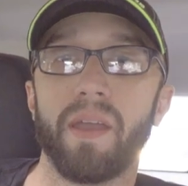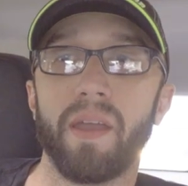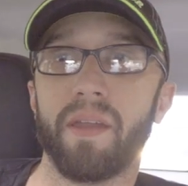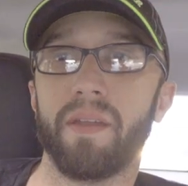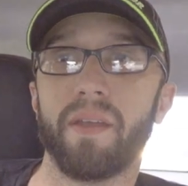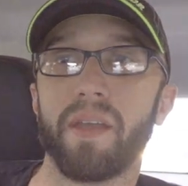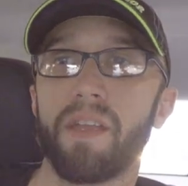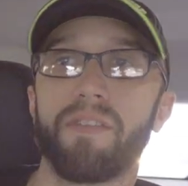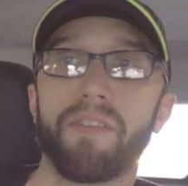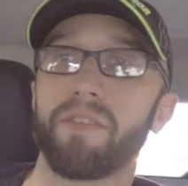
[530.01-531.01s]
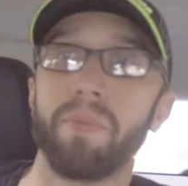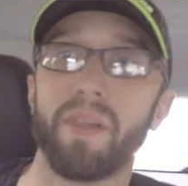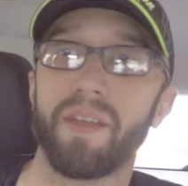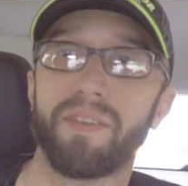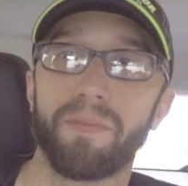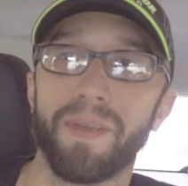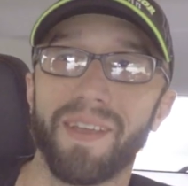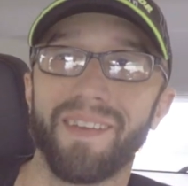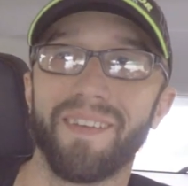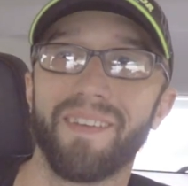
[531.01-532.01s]
And He's just blessed
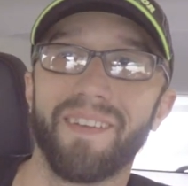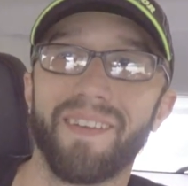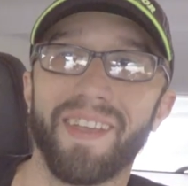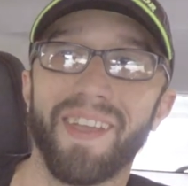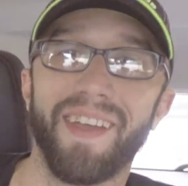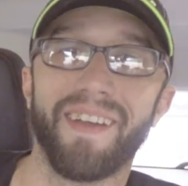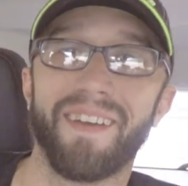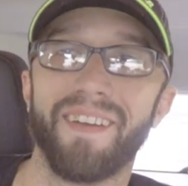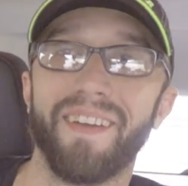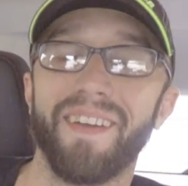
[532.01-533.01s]
me. Yeah.